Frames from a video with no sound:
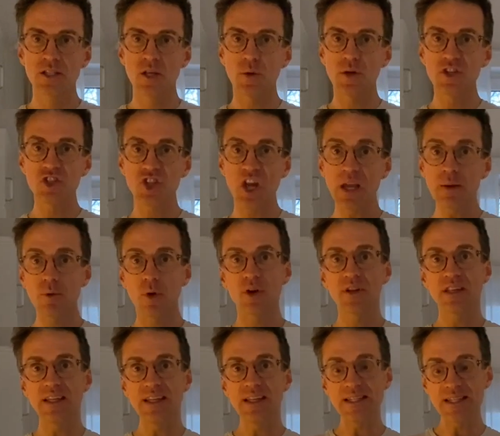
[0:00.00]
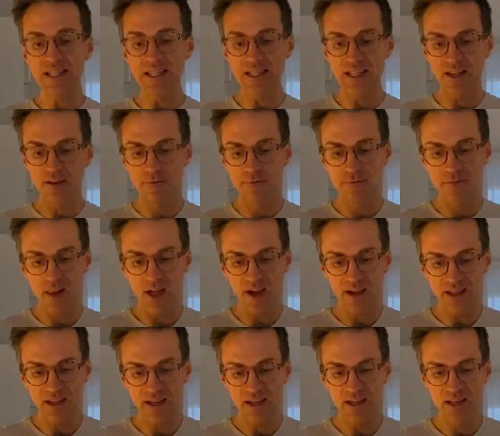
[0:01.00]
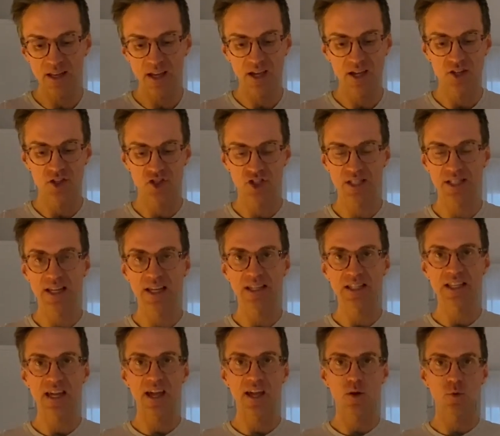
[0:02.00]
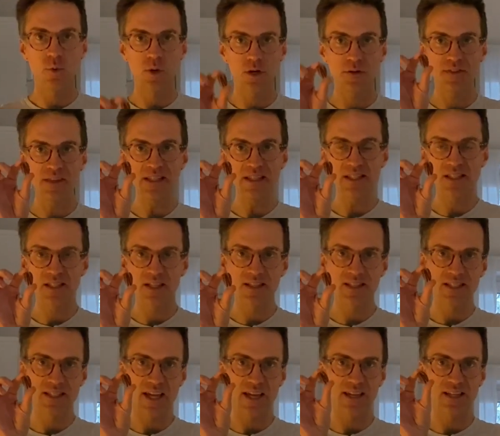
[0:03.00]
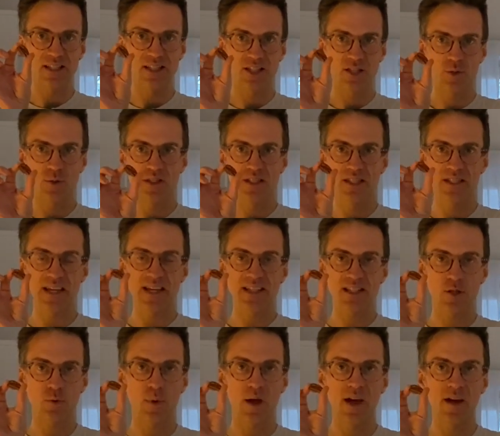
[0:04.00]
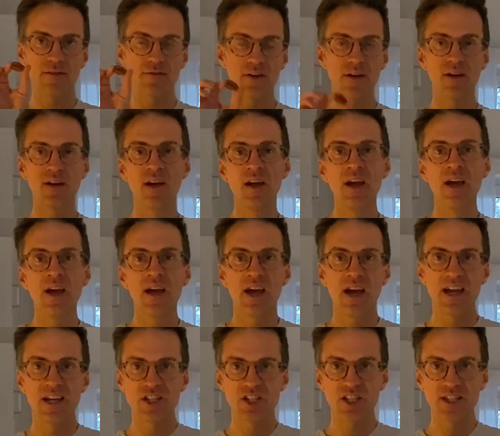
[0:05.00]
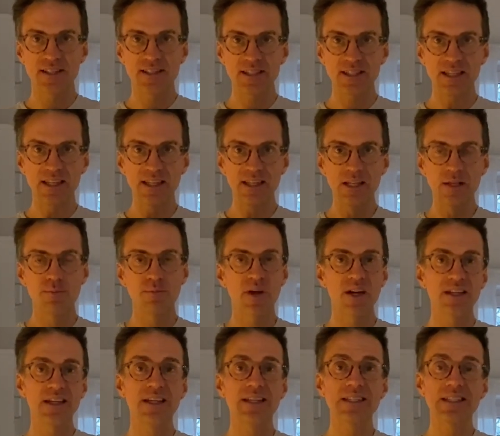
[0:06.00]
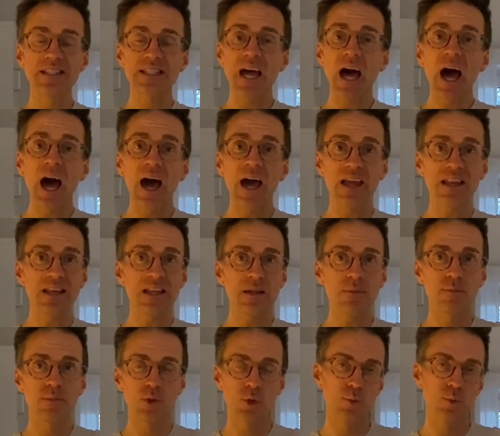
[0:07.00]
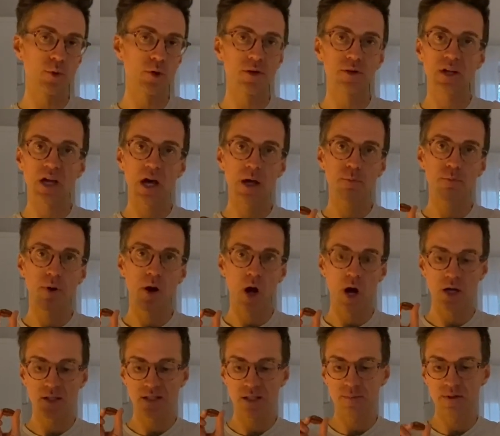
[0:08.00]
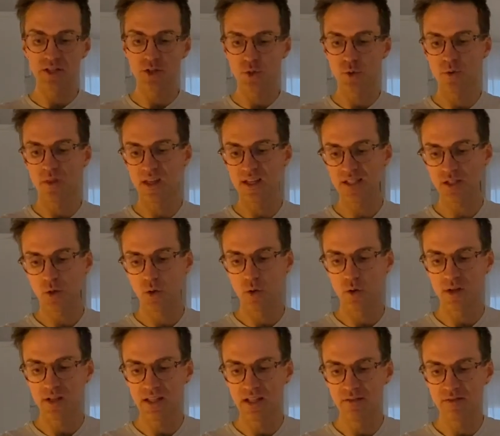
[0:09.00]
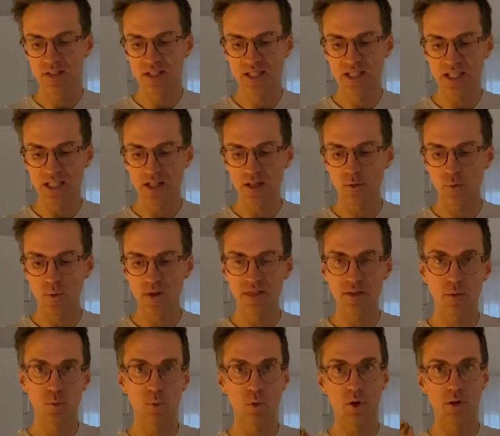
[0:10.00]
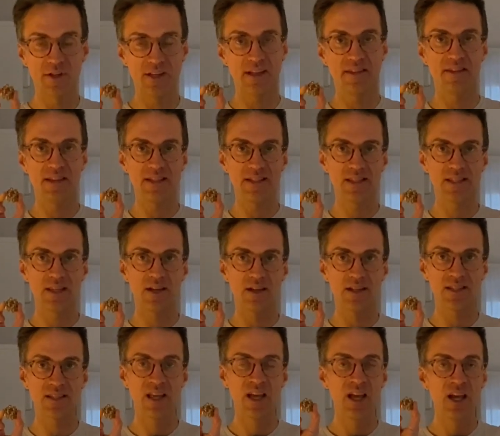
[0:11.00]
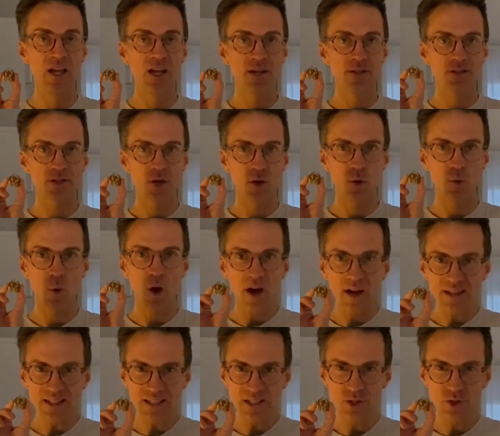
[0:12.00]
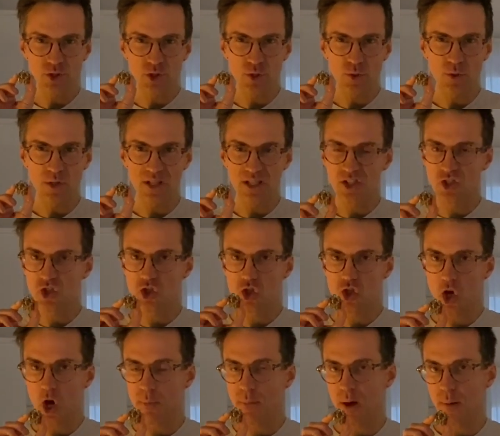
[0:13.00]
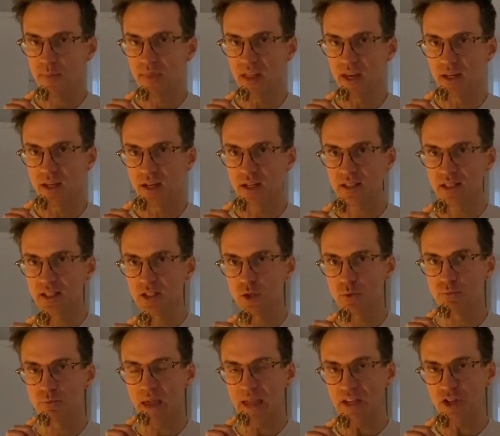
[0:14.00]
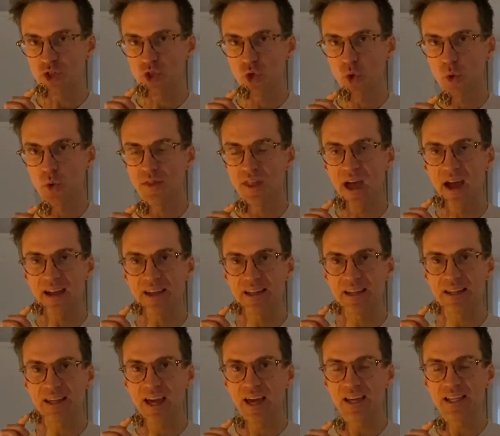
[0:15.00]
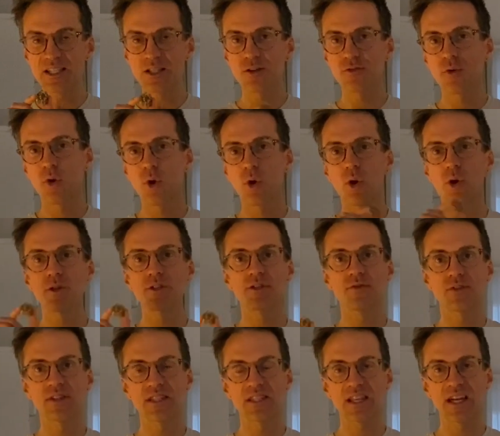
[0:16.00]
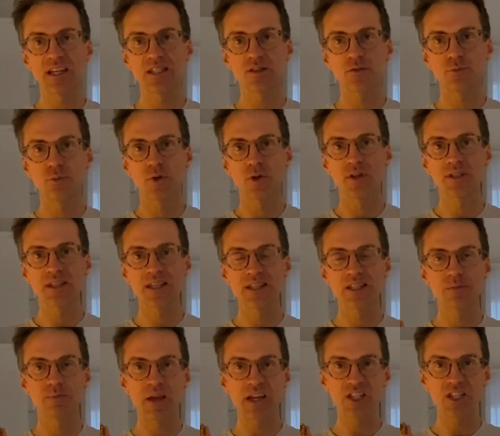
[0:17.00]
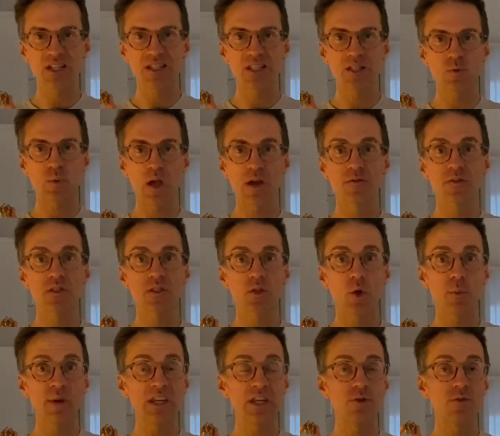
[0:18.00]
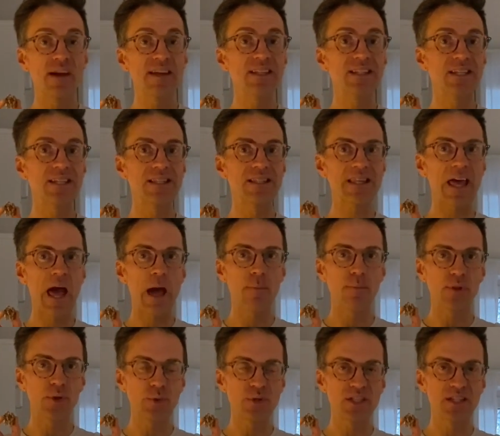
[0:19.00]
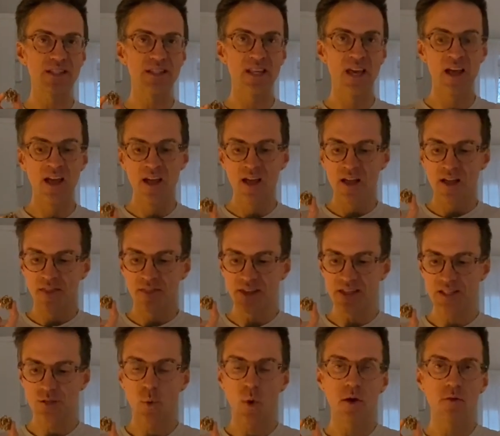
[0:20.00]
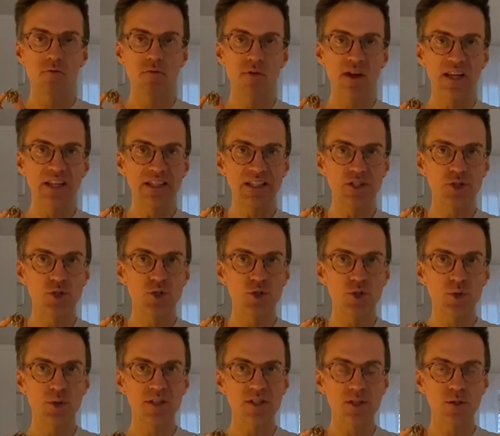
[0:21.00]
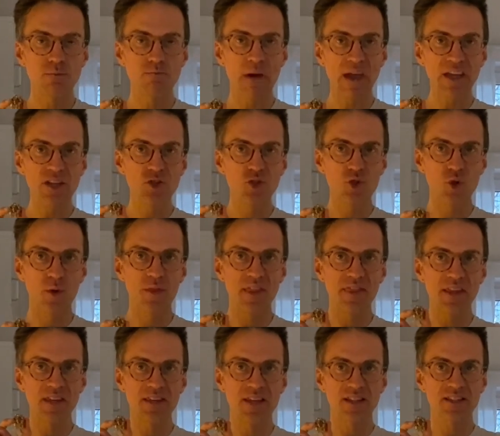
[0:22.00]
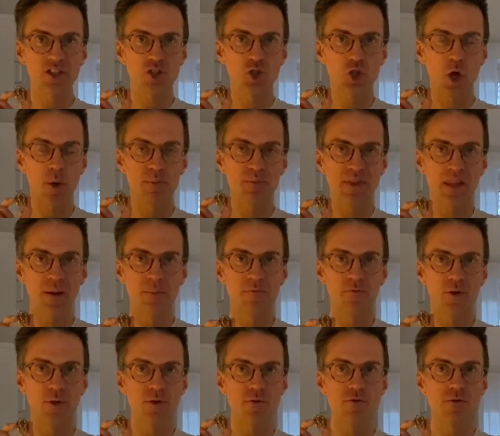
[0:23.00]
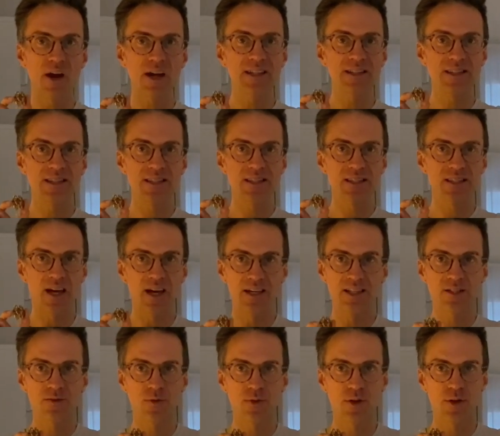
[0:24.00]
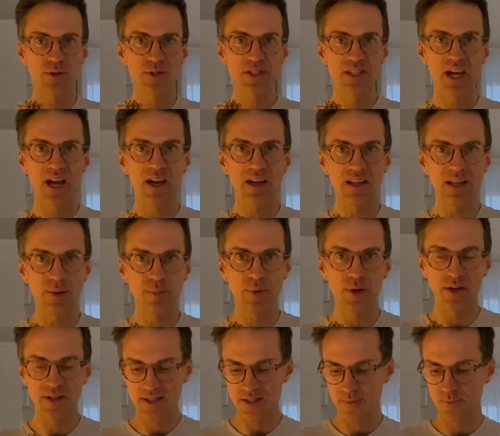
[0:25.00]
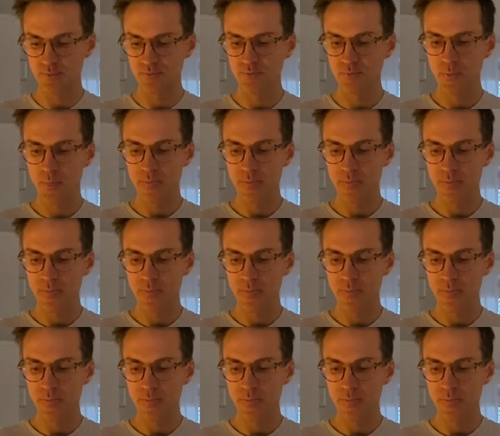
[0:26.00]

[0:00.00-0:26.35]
So a jaybird easily can fly in and just like take one of these nuts, take it to its nest or wherever, and just eat it. But a tiny bluebird can't possibly do this or even deal with a walnut this size. So what I need to do is chop up the nuts to make sure that I can cater for all different sizes of birds, and especially since we have so many grey tits and blue tits, this is what I really need to do, is to make sure that the nuts are chopped up for the right size for those tinier birds.